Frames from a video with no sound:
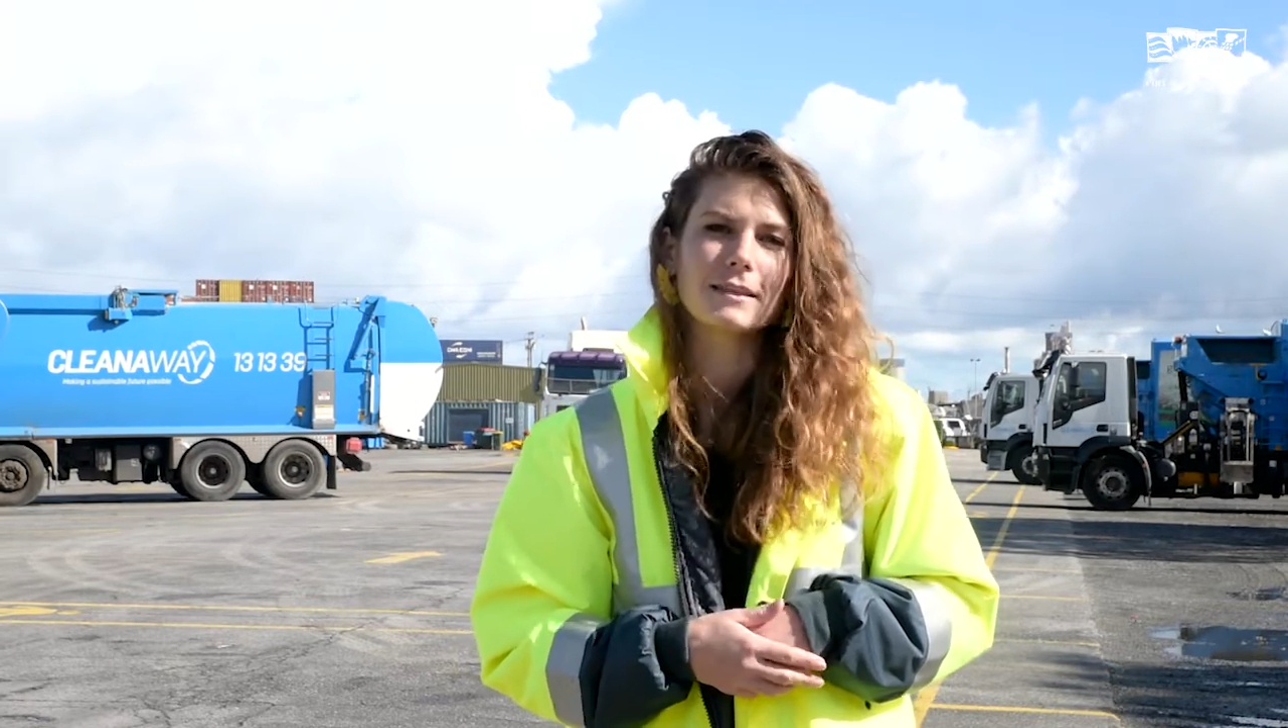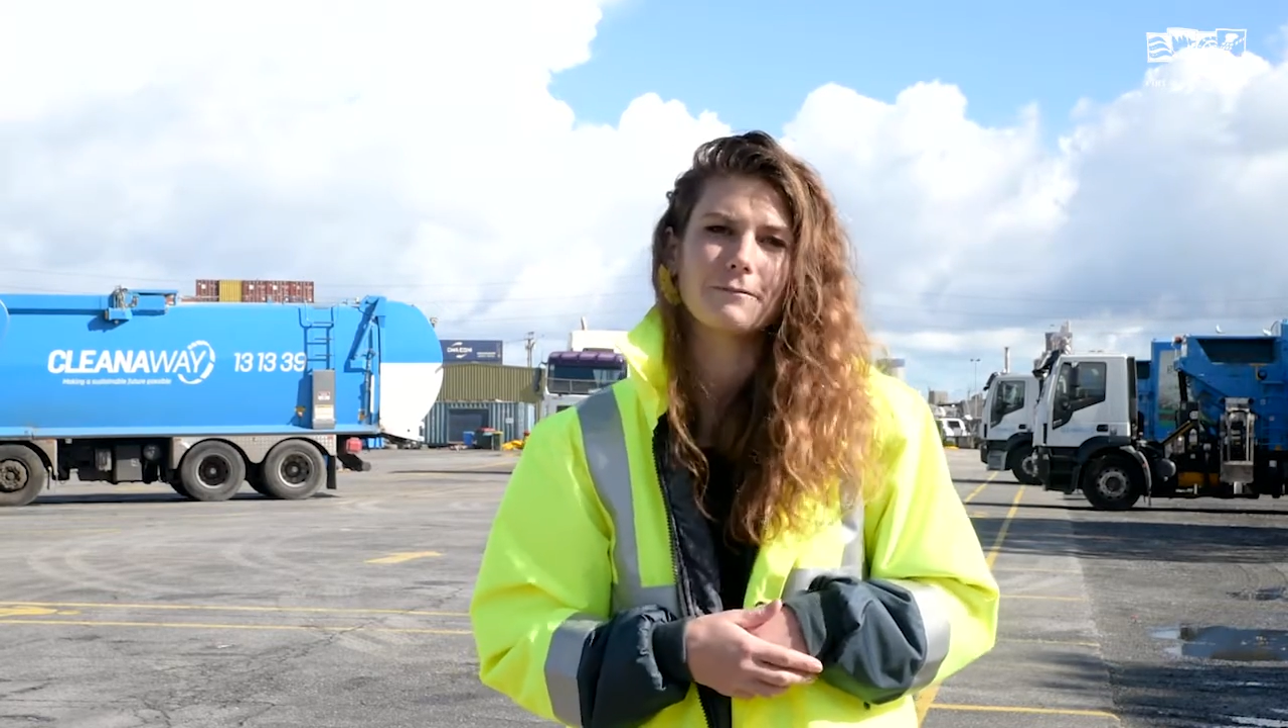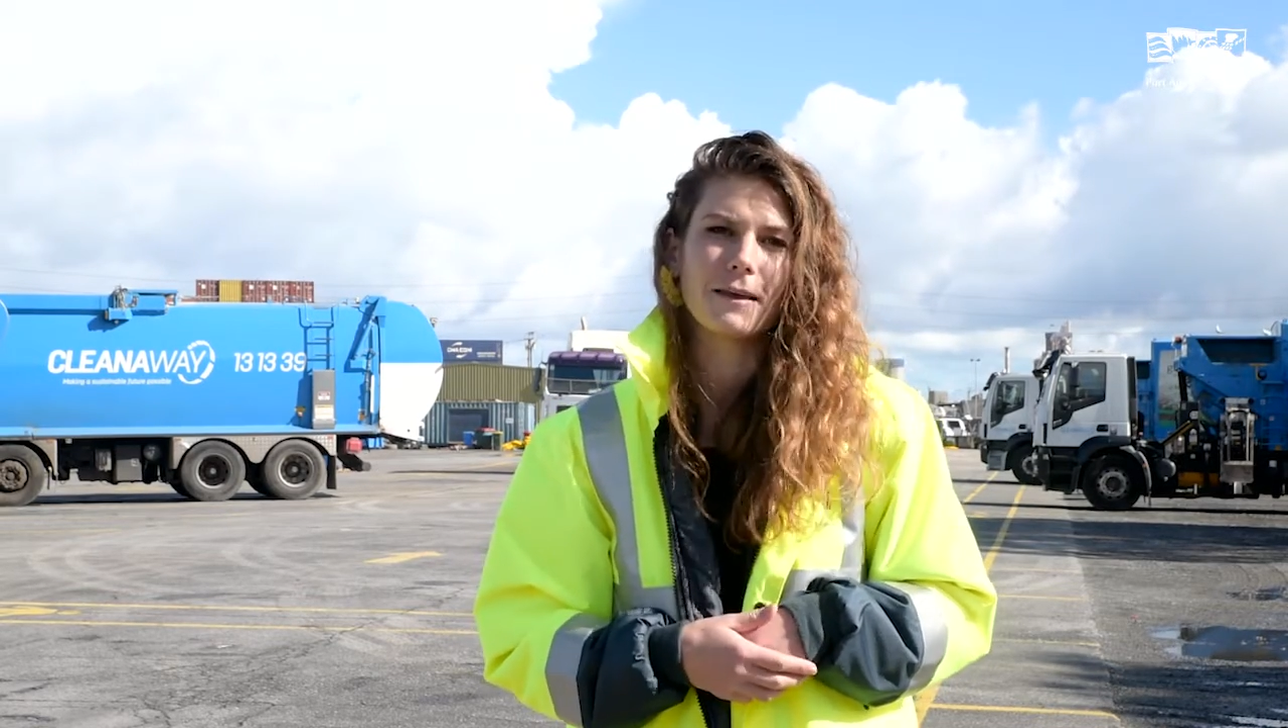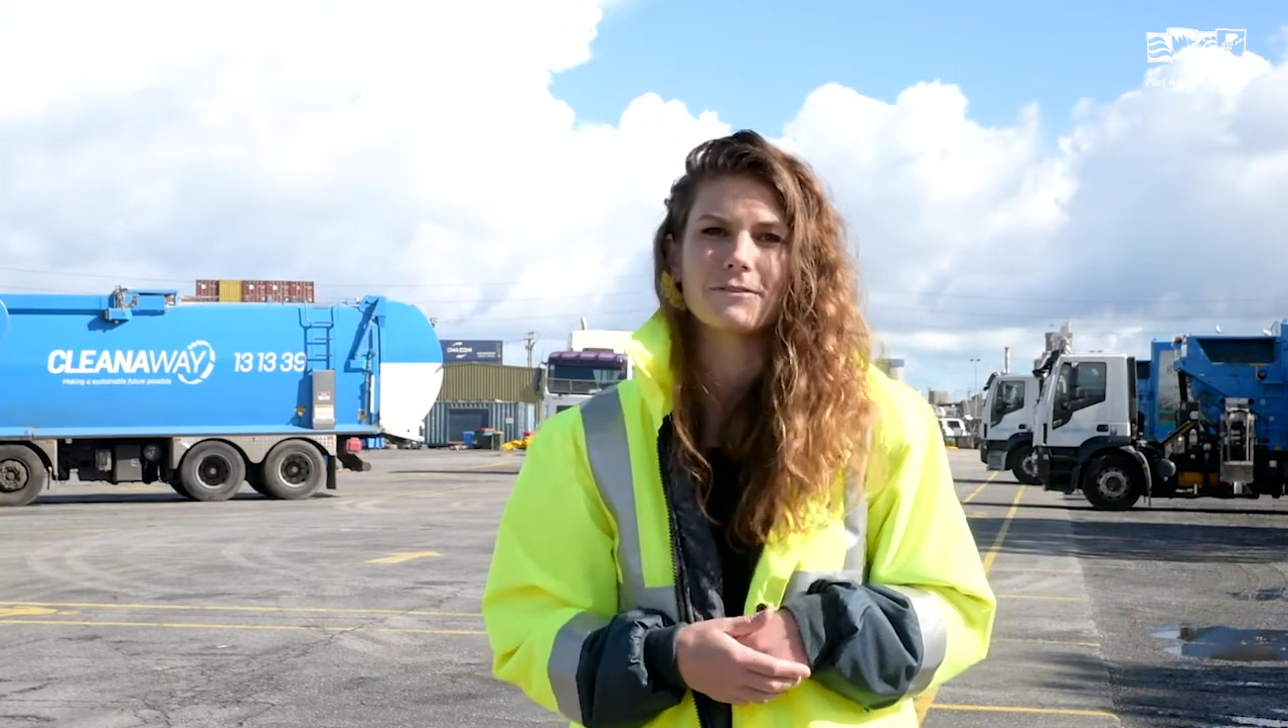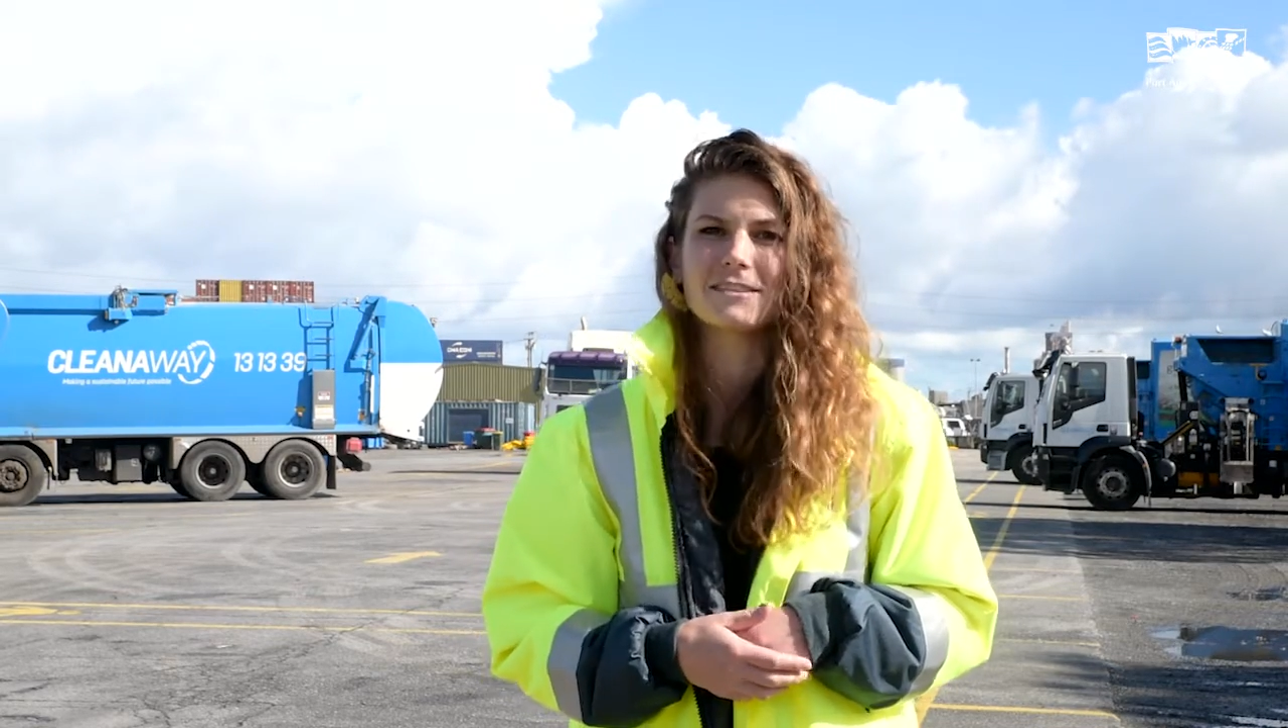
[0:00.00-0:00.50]

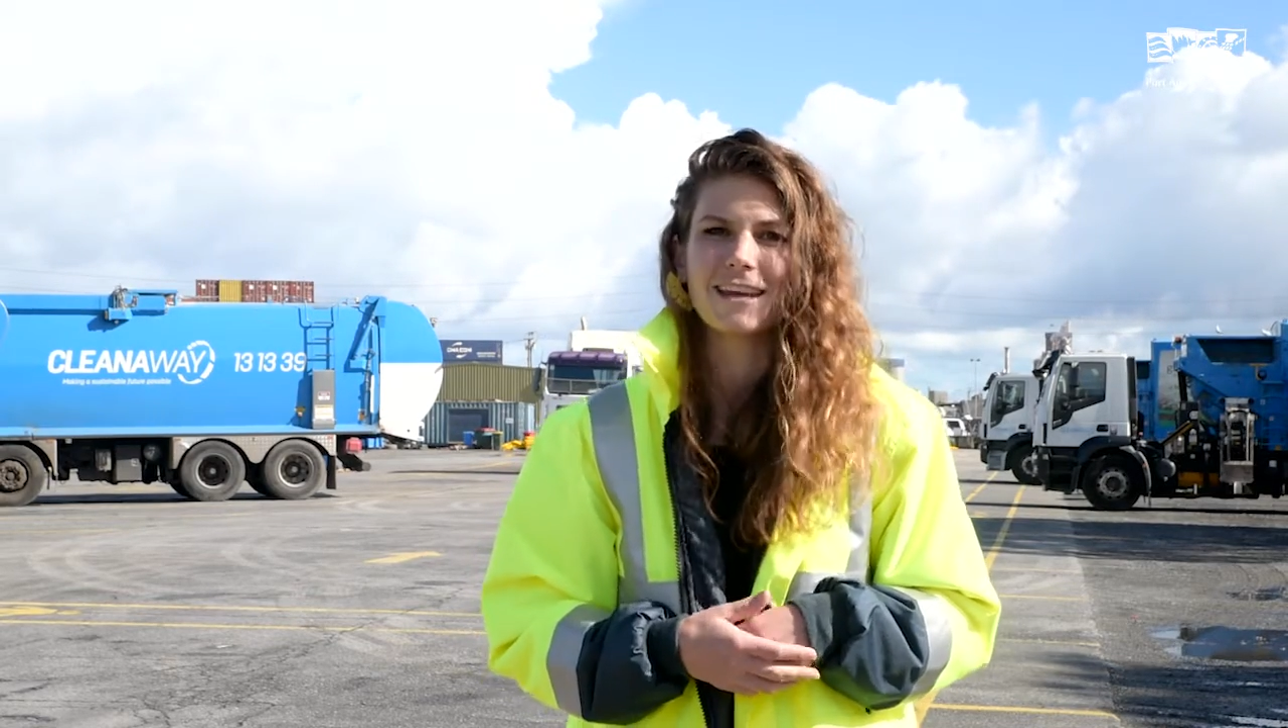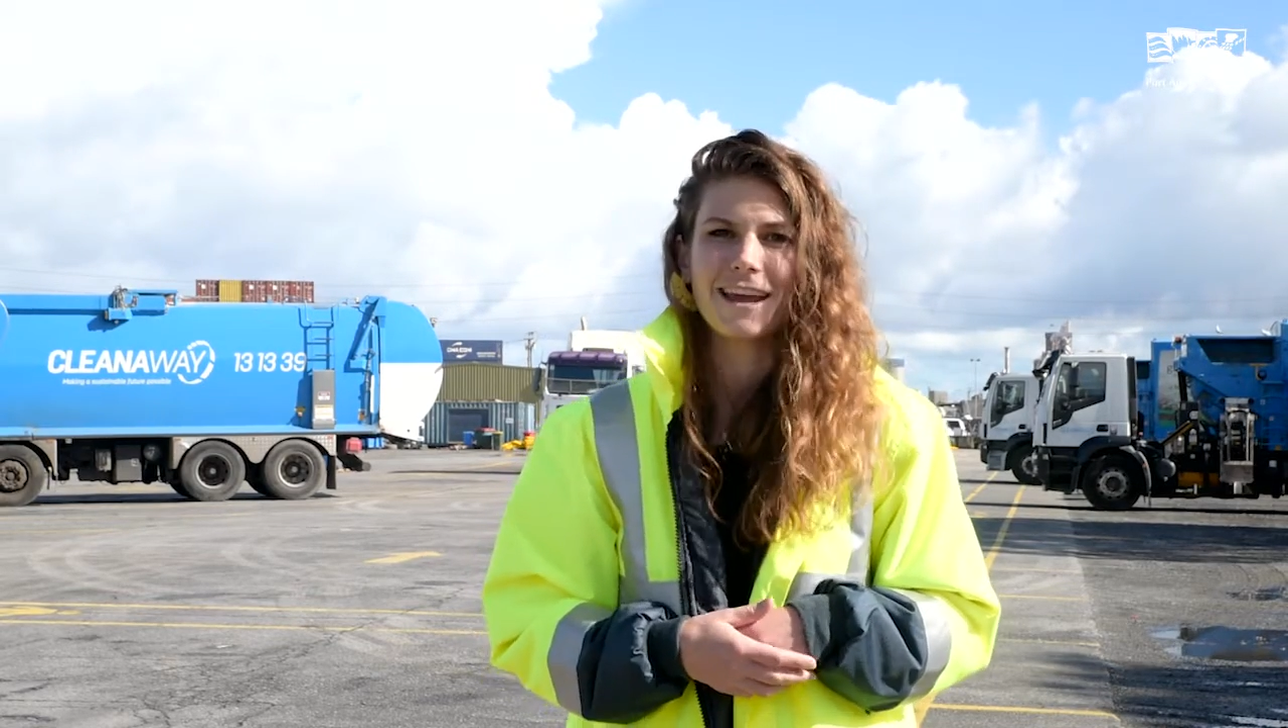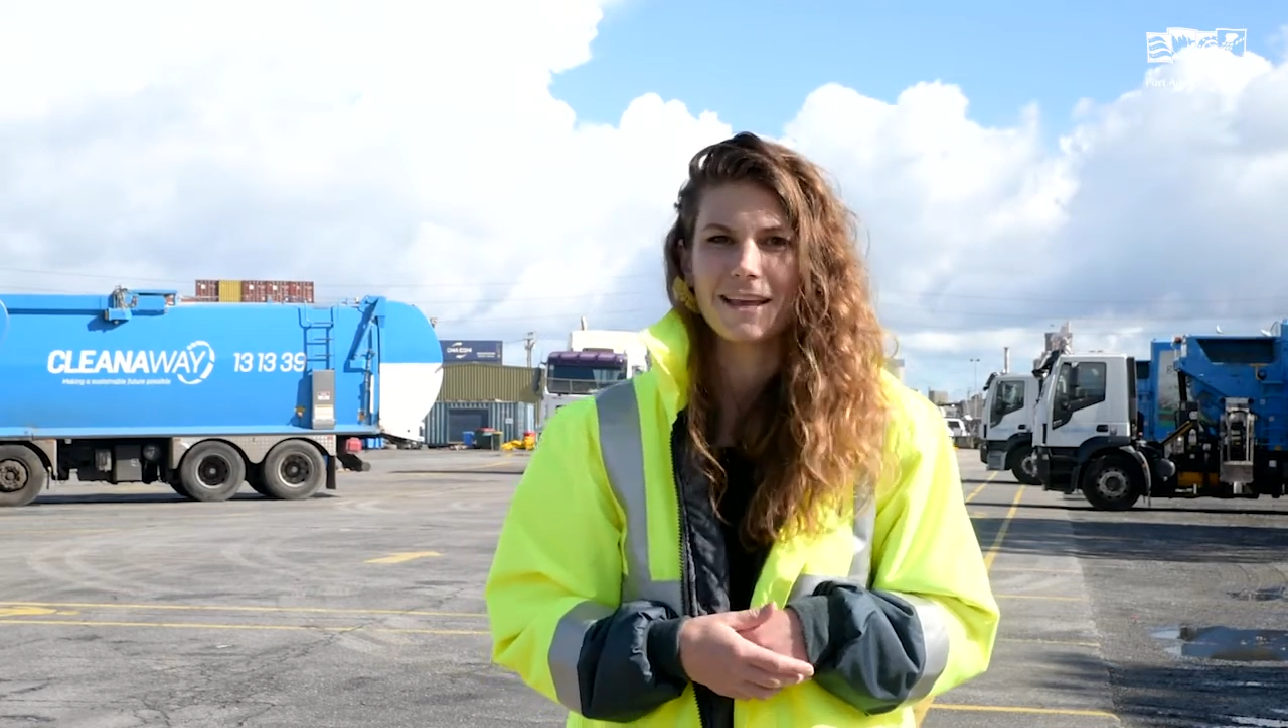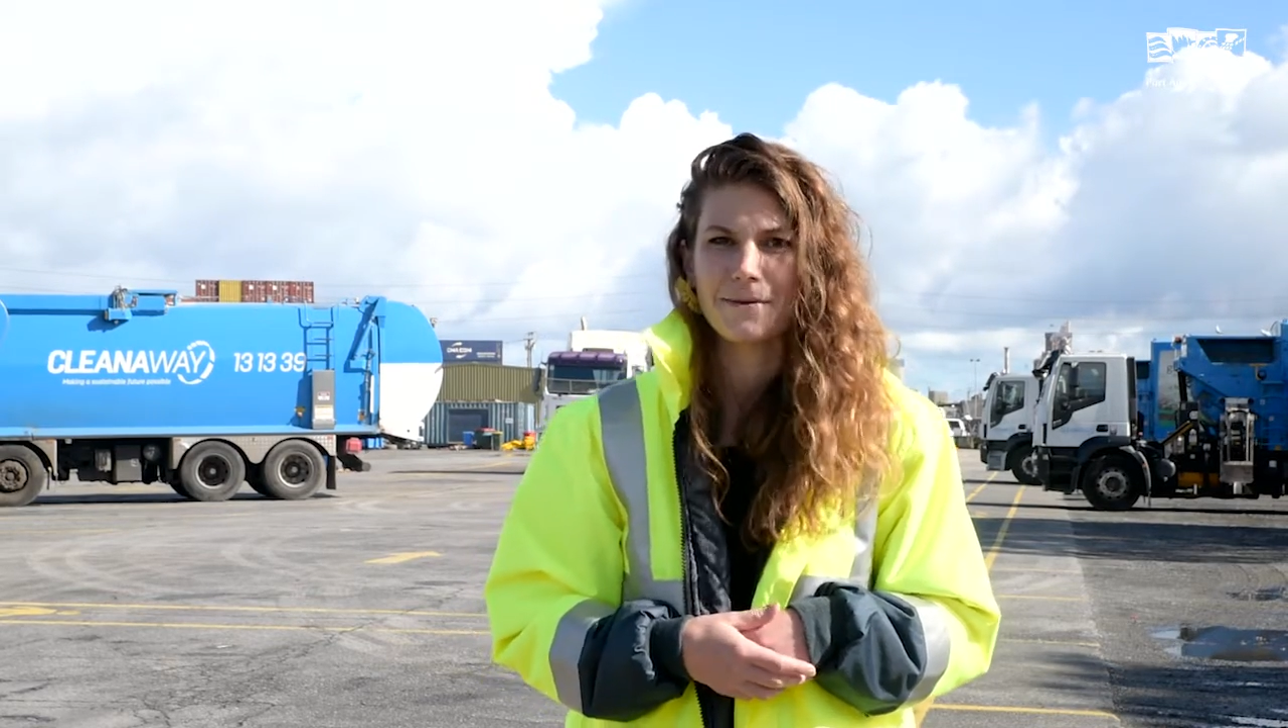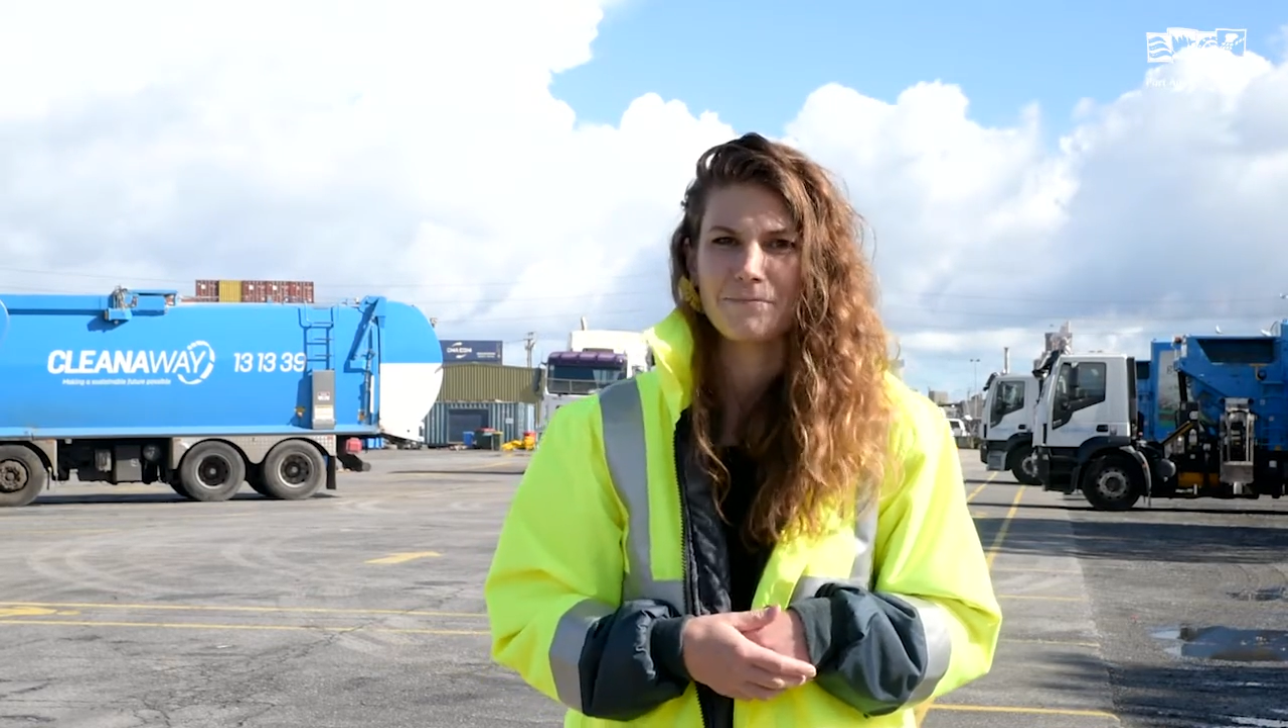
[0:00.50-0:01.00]
Lefevre
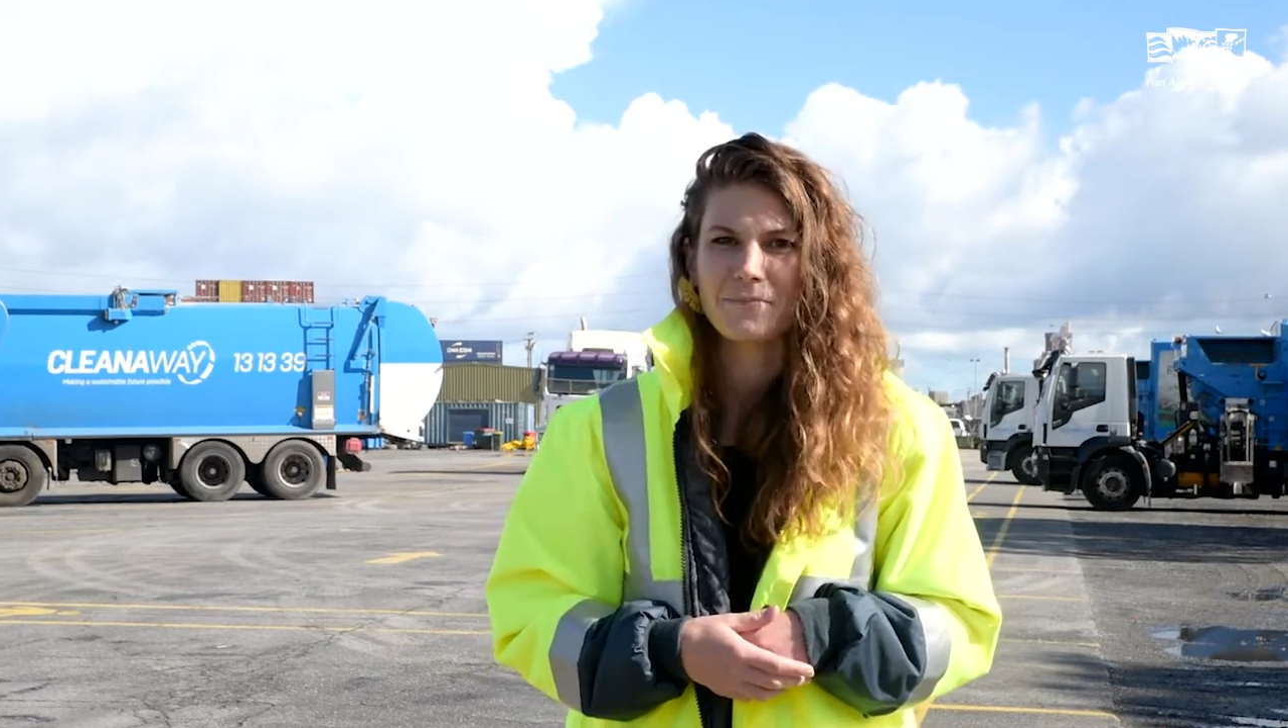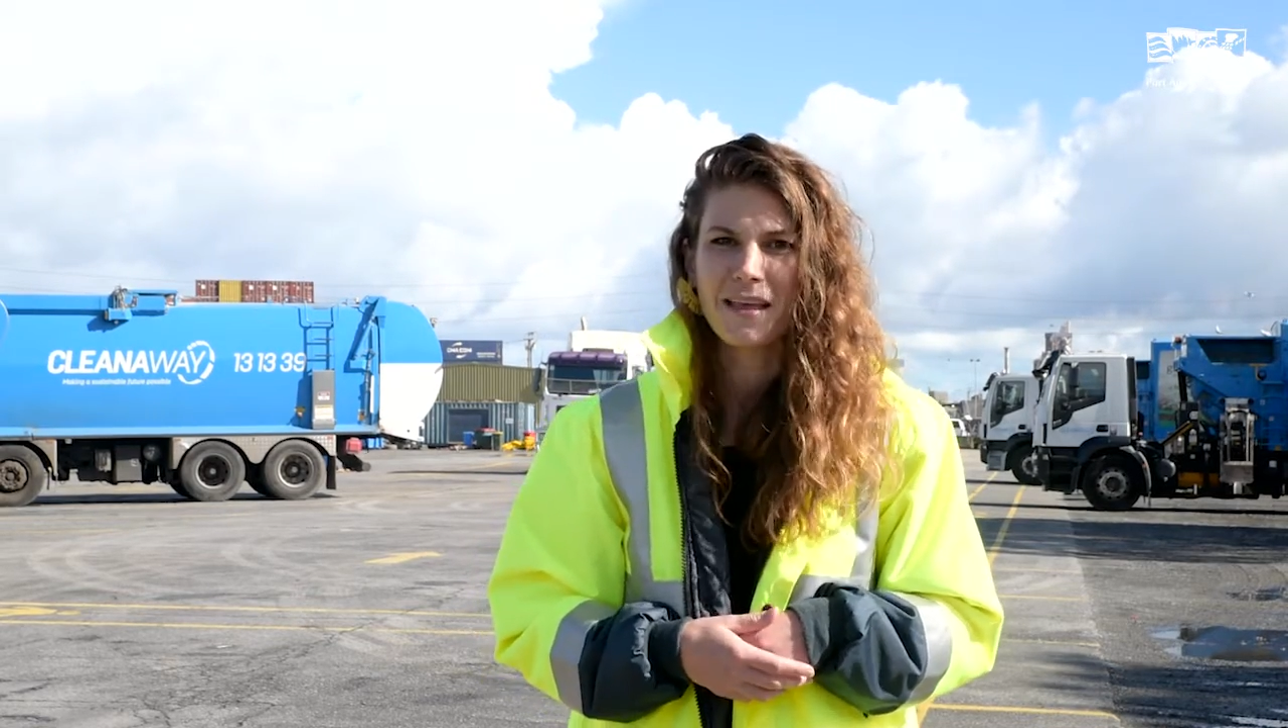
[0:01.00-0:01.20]
Stadium.